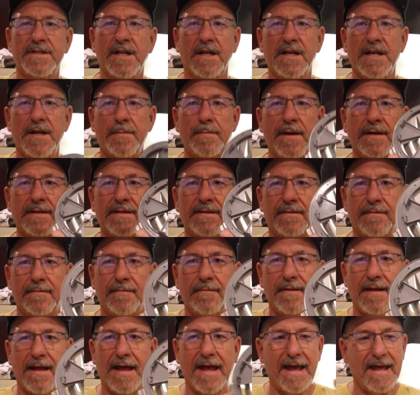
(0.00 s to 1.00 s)
telling you about
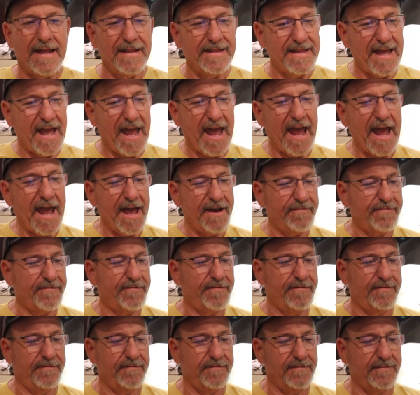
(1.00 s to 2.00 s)
the
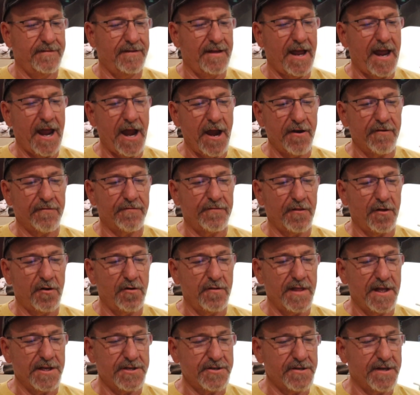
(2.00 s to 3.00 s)
half
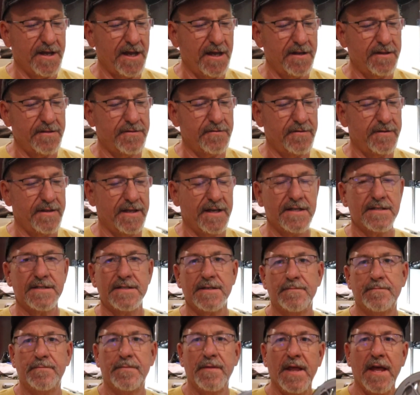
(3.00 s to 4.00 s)
airflow that you're getting through
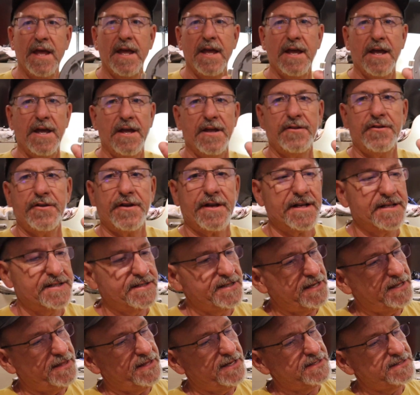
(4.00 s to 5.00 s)
these. You can
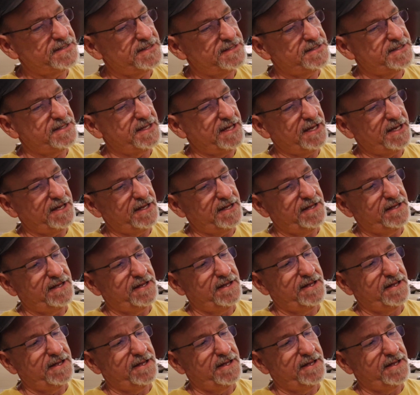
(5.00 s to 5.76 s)
see this is the